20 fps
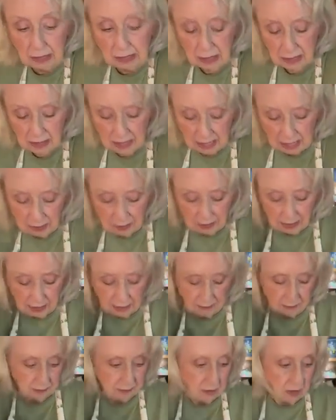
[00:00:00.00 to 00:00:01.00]
Now then,
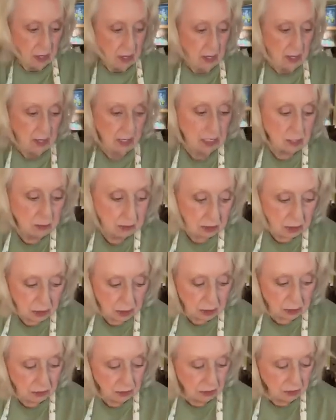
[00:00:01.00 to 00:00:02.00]
let's put
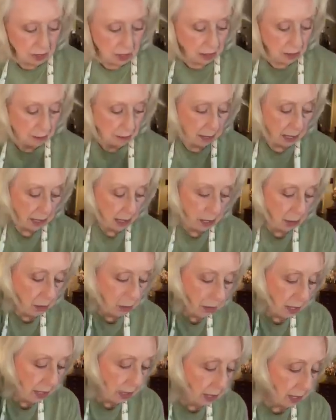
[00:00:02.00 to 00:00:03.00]
another thing of mayo
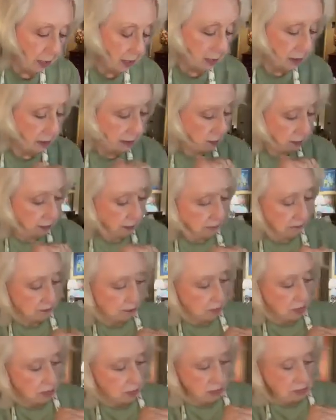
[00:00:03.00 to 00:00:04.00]
in it
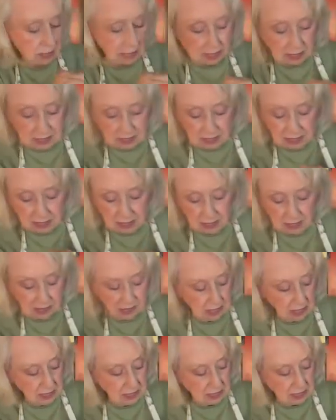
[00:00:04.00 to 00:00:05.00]
because I can tell it
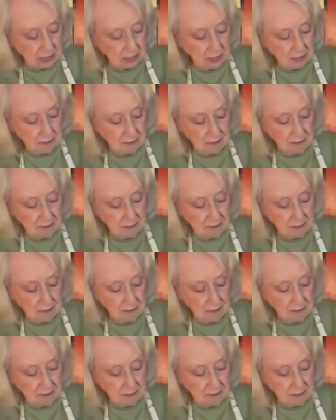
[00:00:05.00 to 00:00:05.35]
needs it.